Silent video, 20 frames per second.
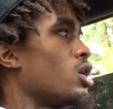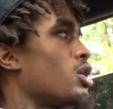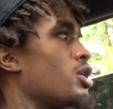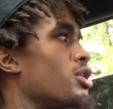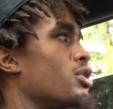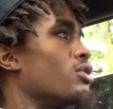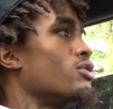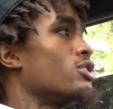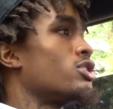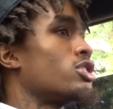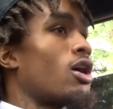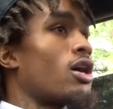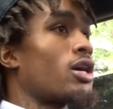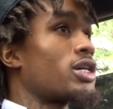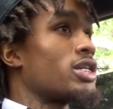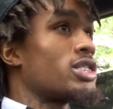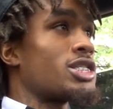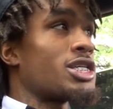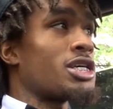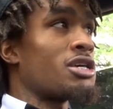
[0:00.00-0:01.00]
You know, as y'all
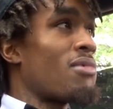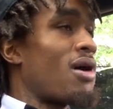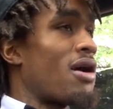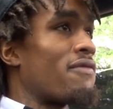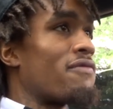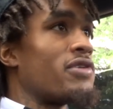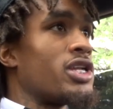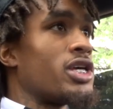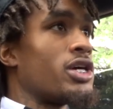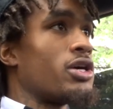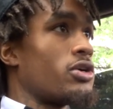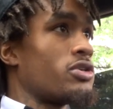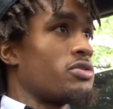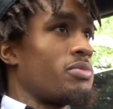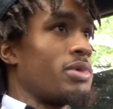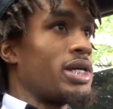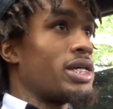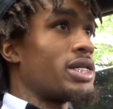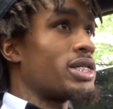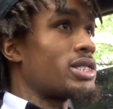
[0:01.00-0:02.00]
can see in my videos,
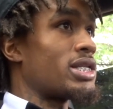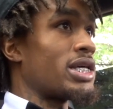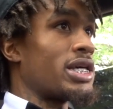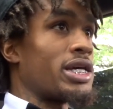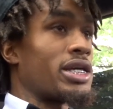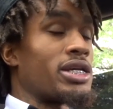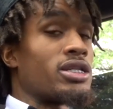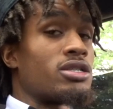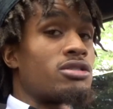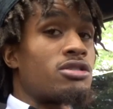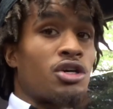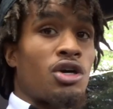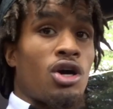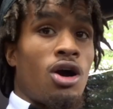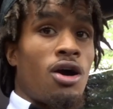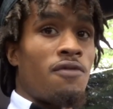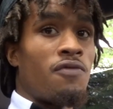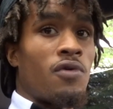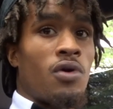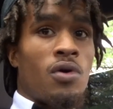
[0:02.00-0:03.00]
man, this thing done took
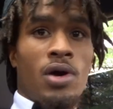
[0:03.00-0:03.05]
off on